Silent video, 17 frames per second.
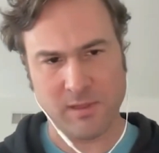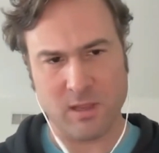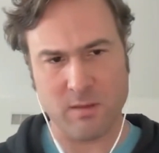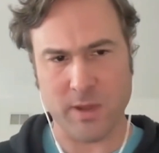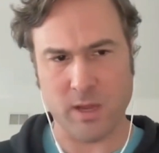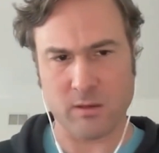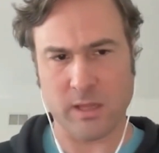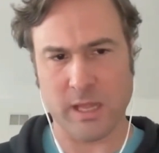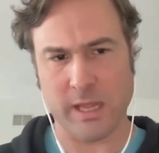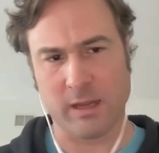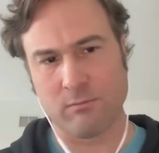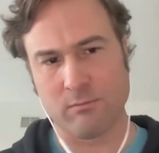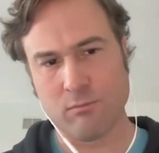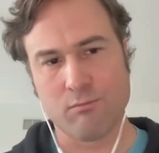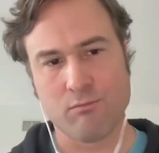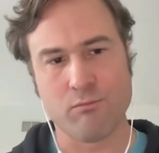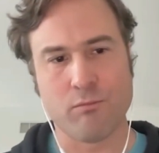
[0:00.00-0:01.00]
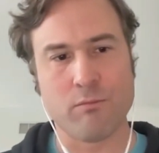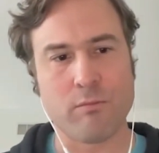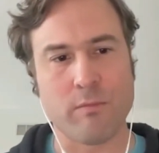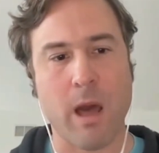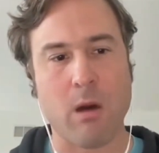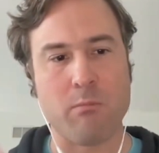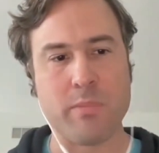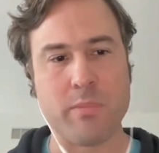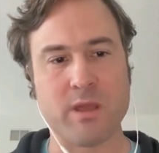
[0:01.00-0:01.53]
think about like
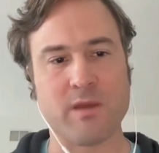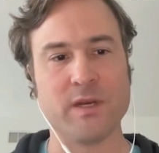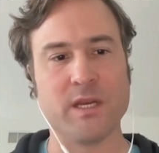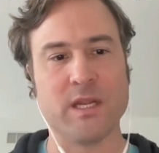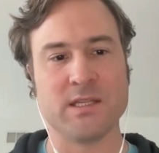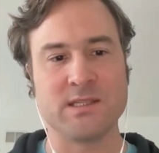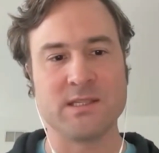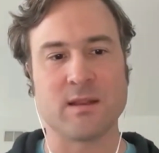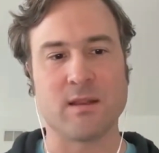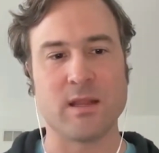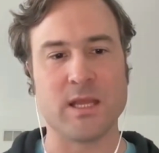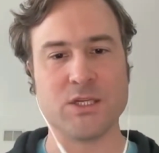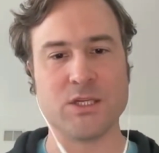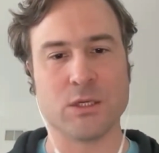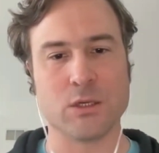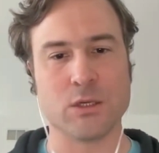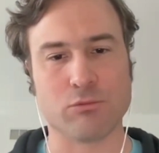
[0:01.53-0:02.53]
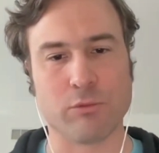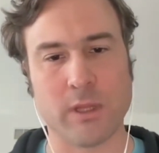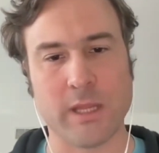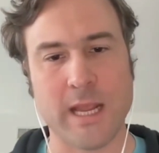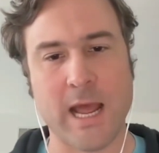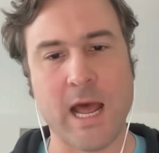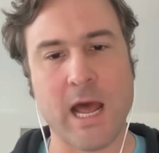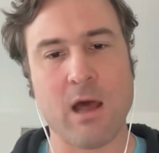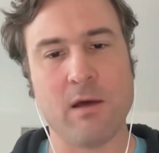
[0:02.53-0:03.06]
how big of an installation you really
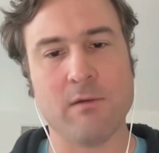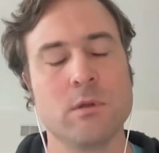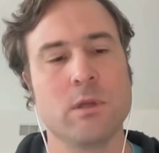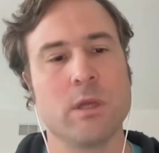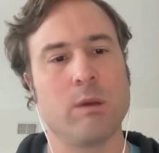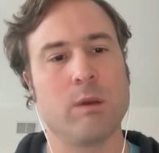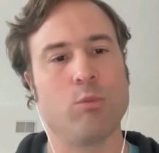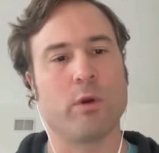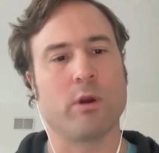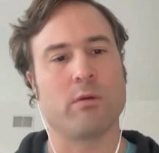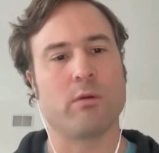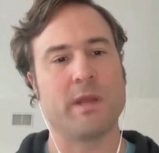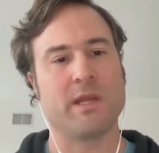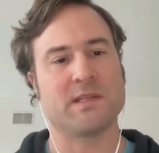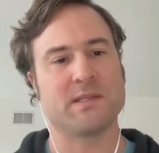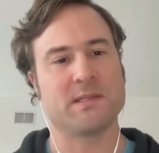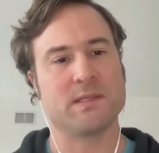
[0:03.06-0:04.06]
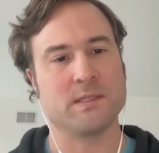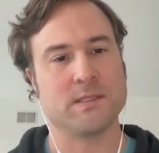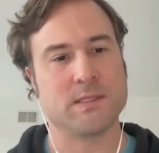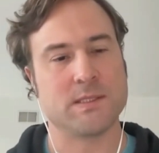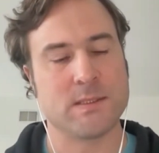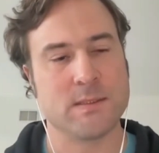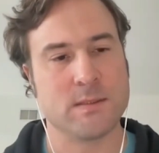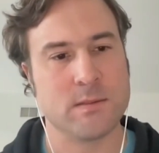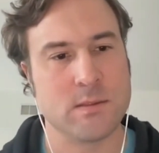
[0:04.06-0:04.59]
have and where it makes
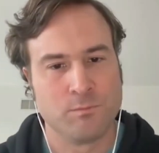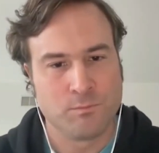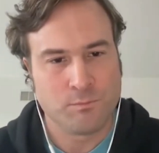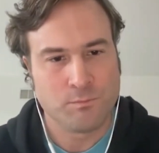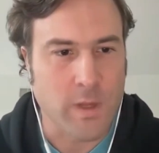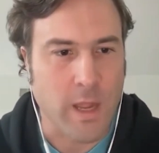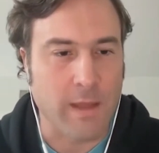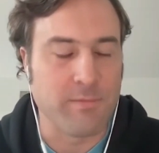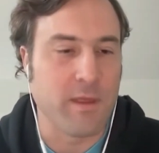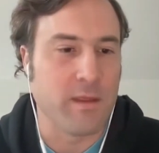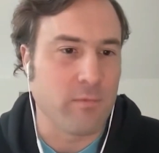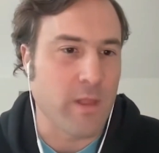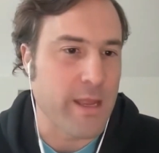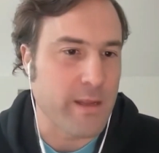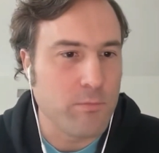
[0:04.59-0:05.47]
sense. And then like